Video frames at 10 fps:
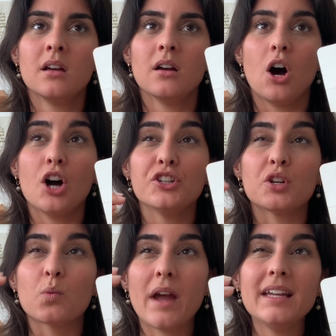on
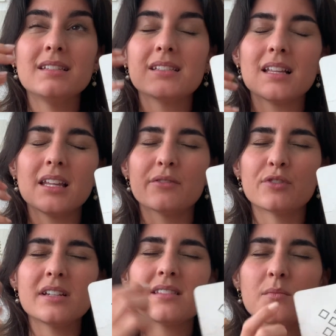your way to
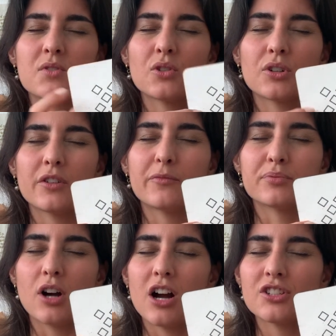delivering some sort of
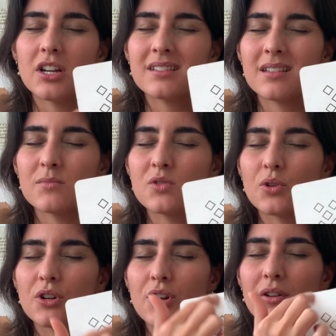project, some
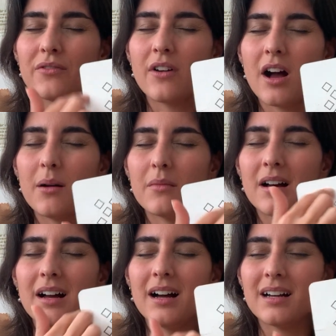sort of
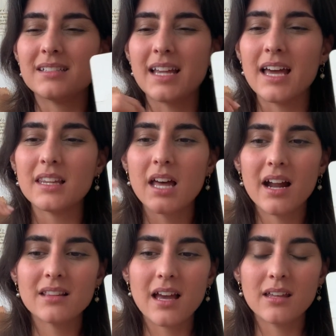
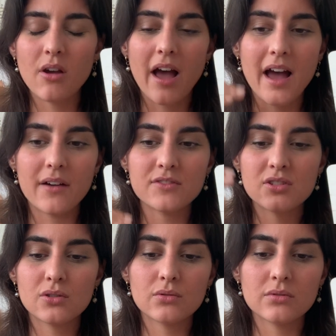deadline that you have
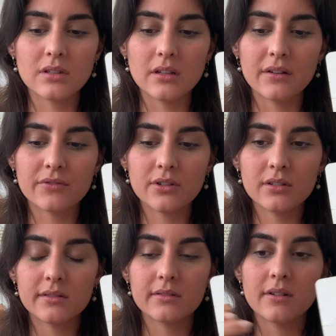to
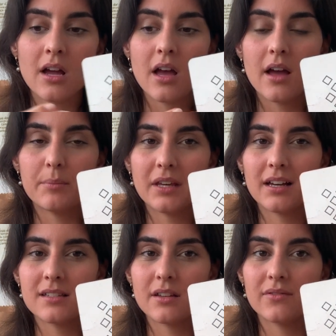deliver
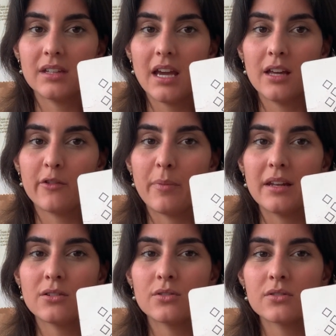because of the Eight of
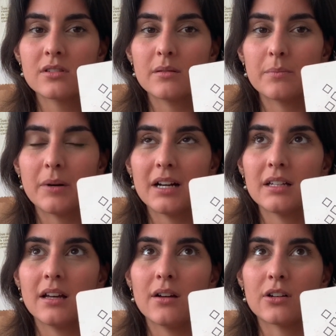Pentacles. But
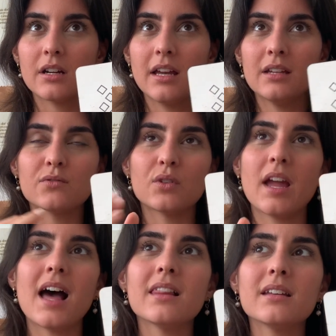in
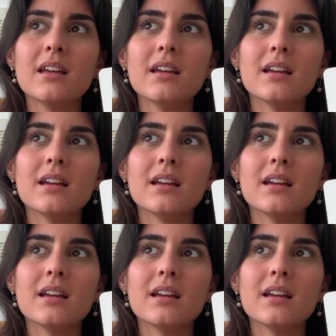reality,